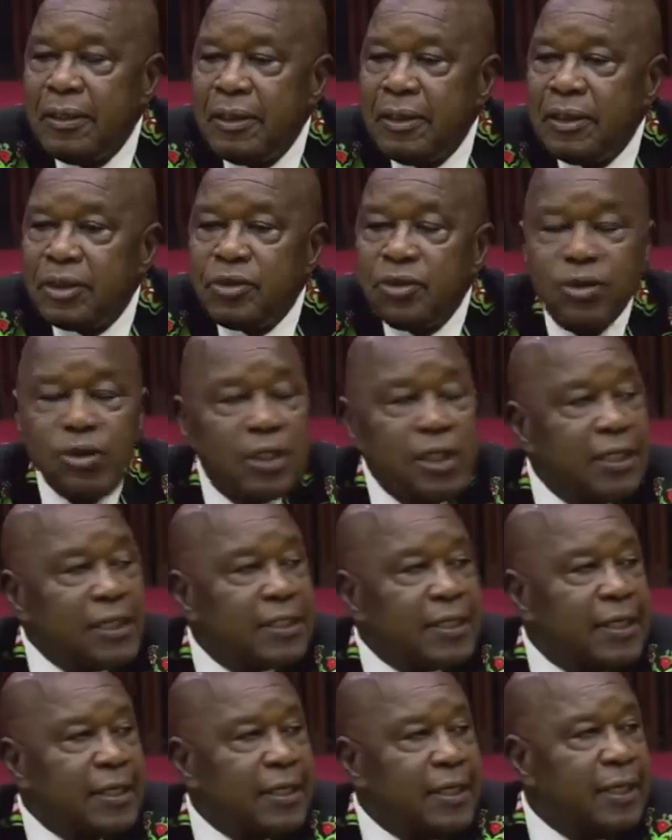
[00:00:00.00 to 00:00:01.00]
So
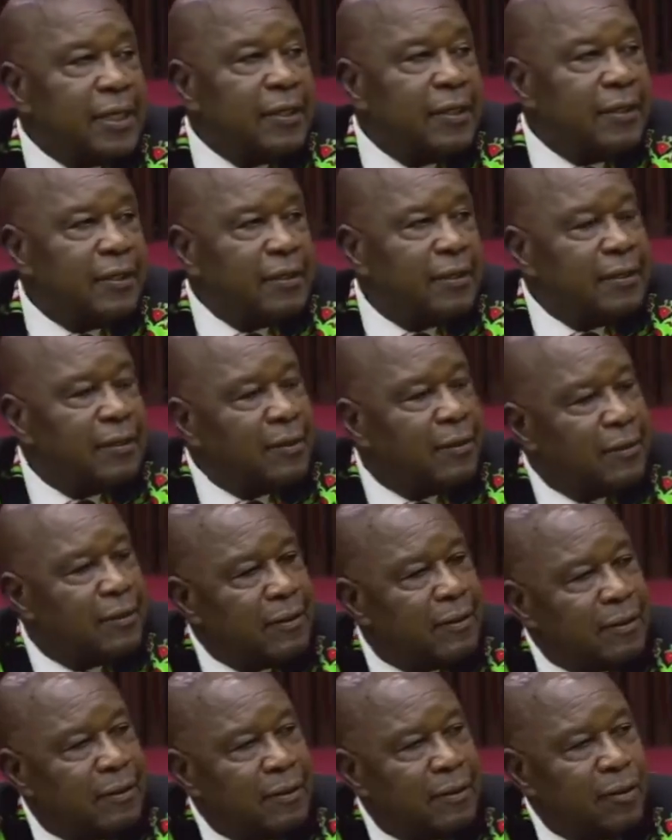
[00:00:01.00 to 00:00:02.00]
yesterday,
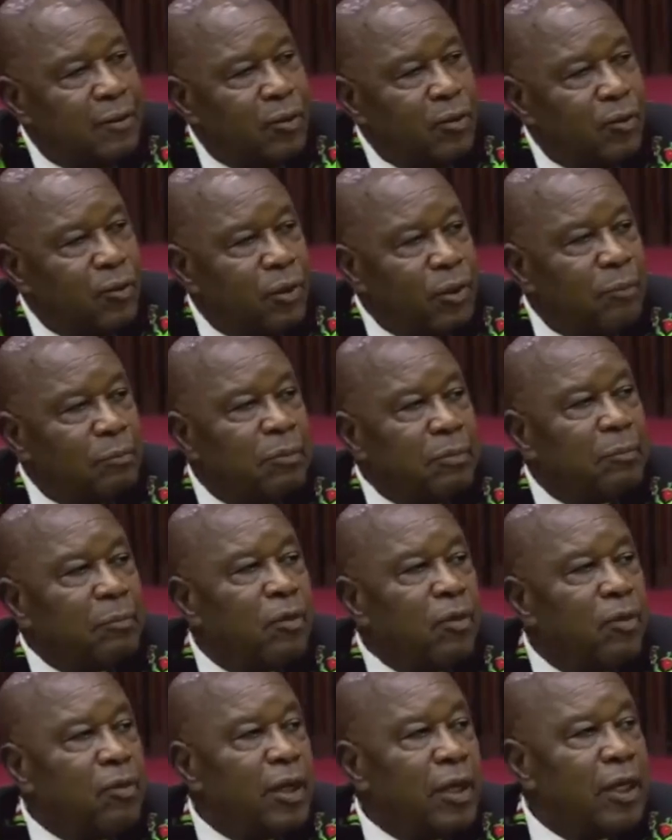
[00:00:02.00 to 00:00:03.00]
when
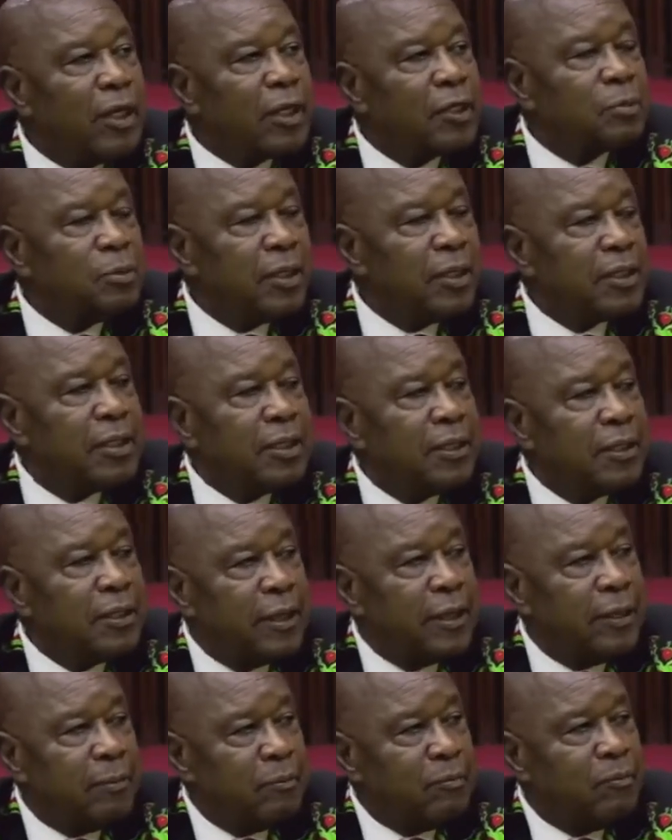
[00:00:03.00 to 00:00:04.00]
people were expecting
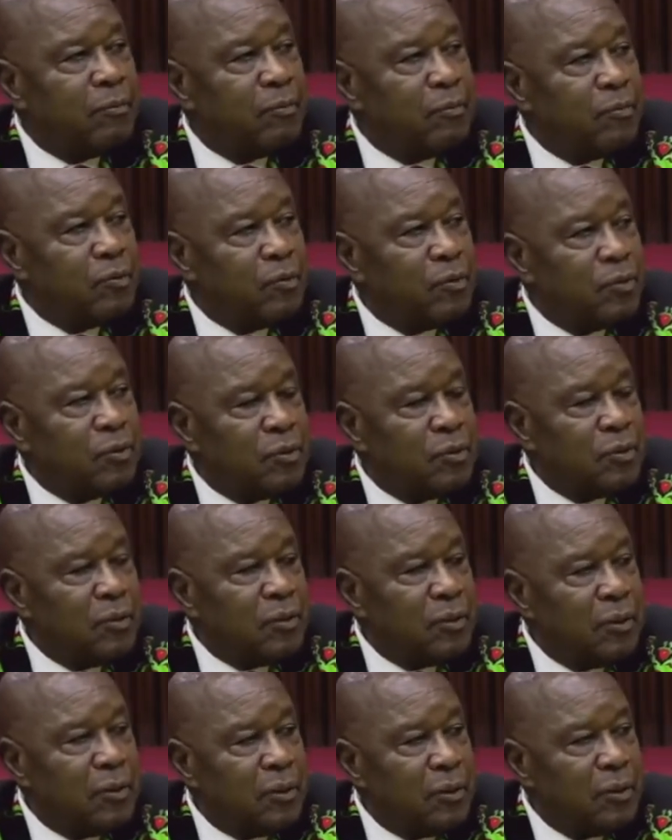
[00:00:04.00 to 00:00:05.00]
them
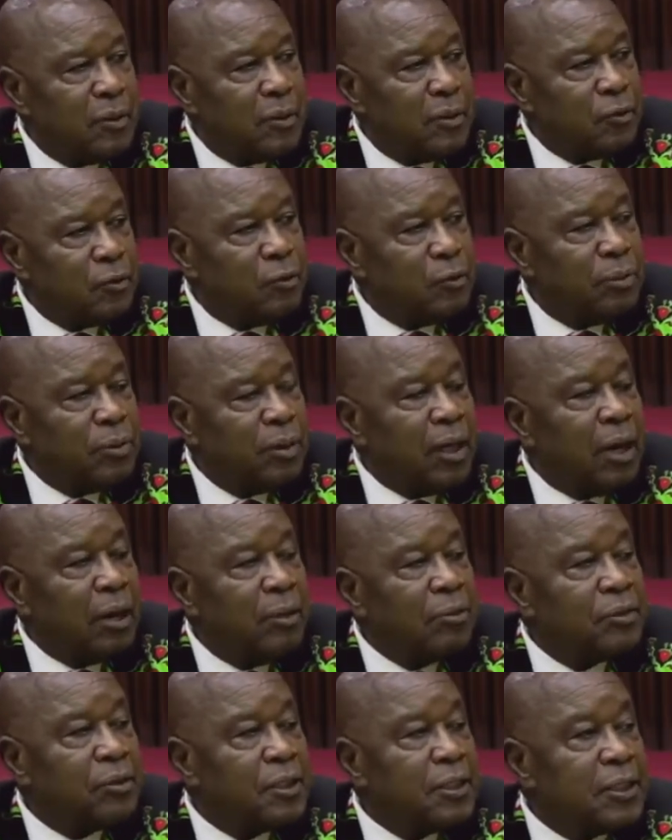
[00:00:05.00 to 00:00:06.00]
to be
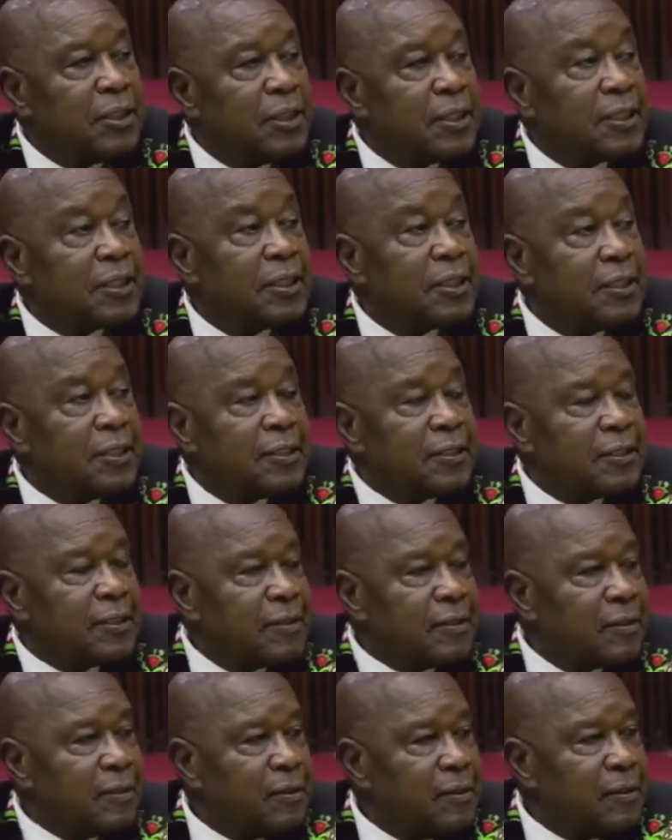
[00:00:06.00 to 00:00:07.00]
out there in the streets,
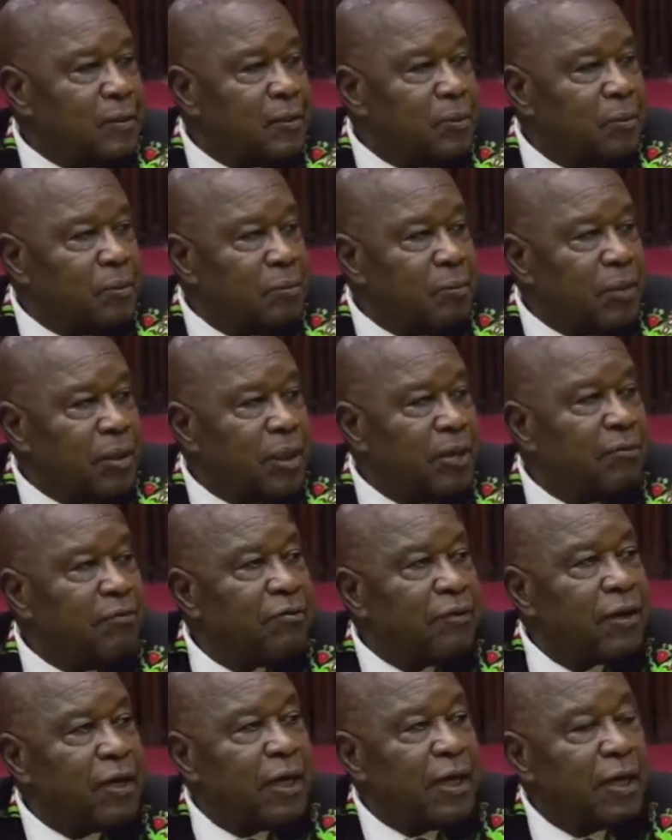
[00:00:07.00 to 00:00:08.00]

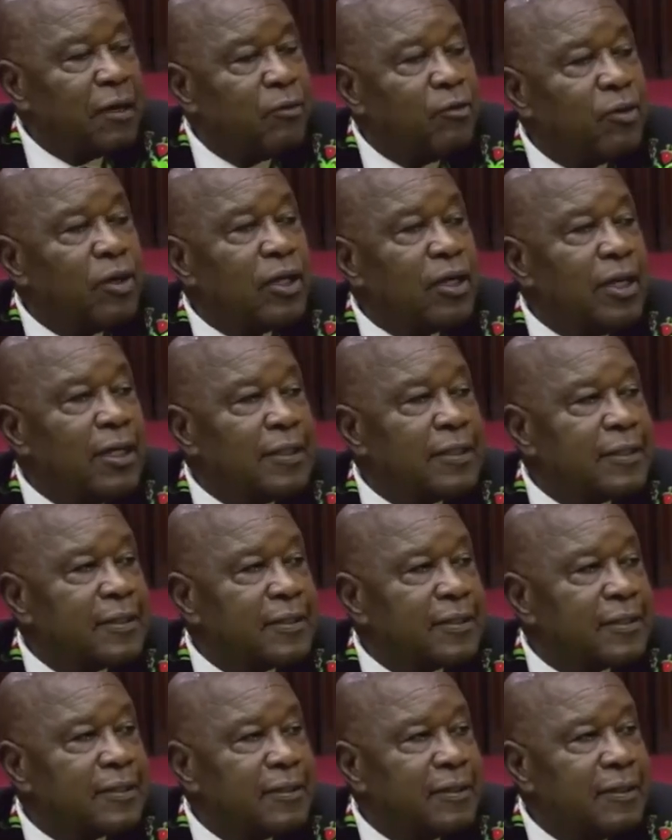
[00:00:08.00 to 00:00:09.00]
behaving like
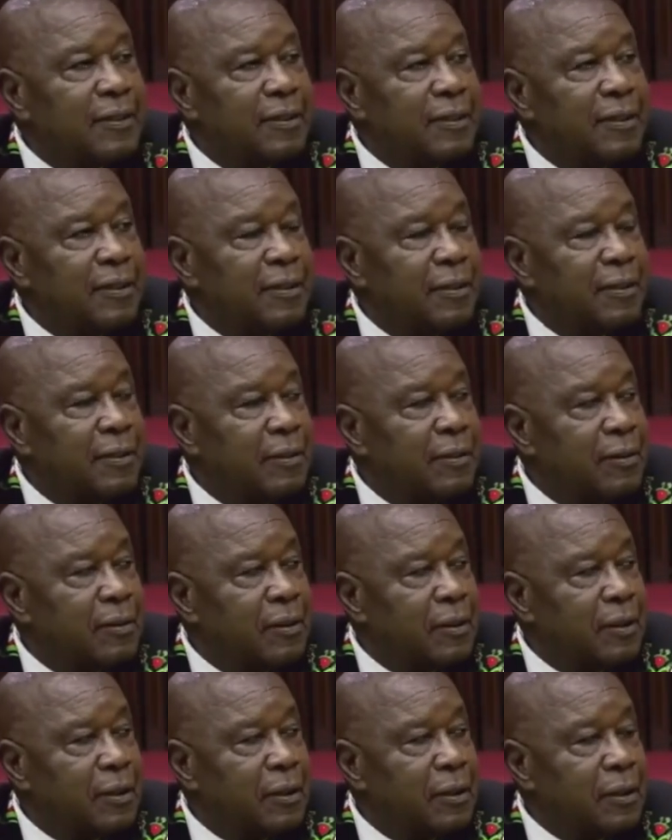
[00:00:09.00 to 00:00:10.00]
hooligans
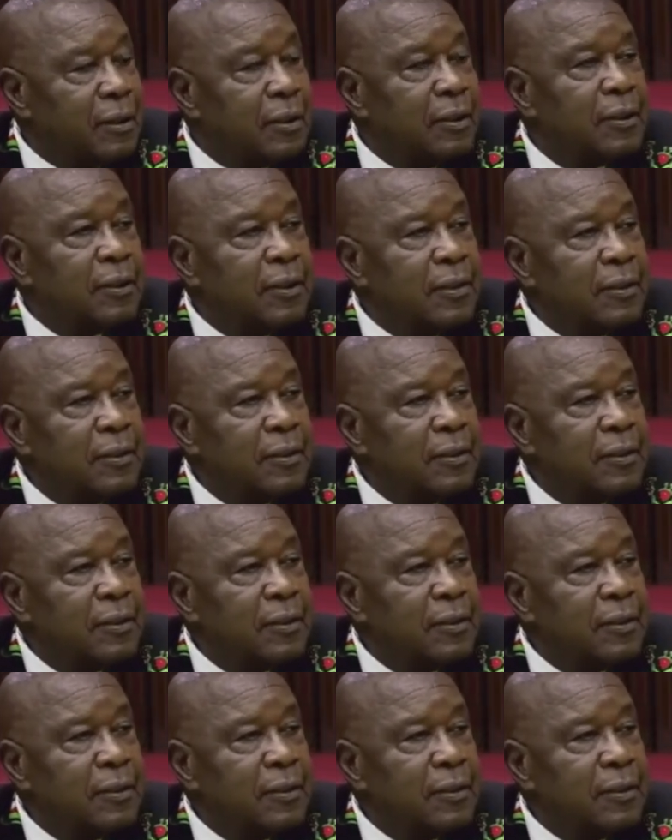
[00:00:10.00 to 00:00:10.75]
in